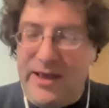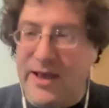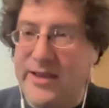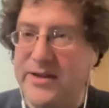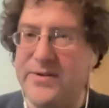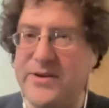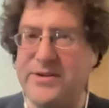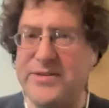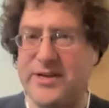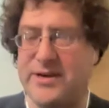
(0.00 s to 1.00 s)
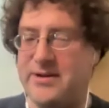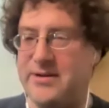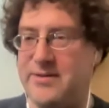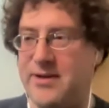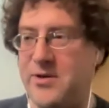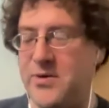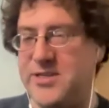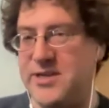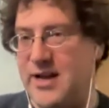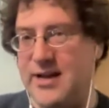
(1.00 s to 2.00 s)
And here's a
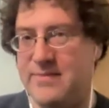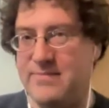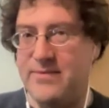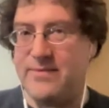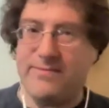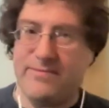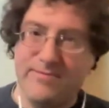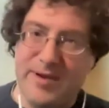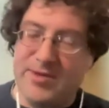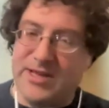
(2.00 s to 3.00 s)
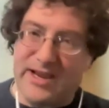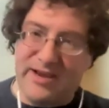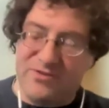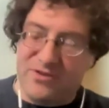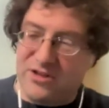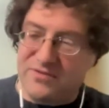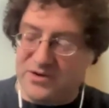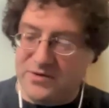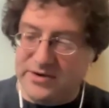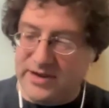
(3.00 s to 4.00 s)
question, and maybe that I have for all of
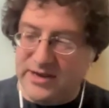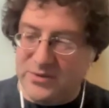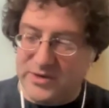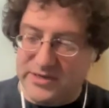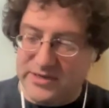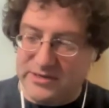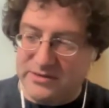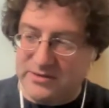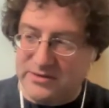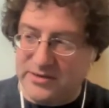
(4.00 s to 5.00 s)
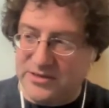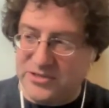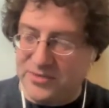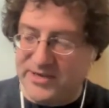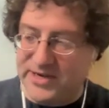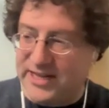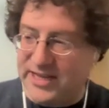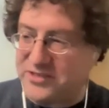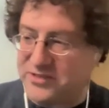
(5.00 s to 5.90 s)
you, and anyone can jump in and answer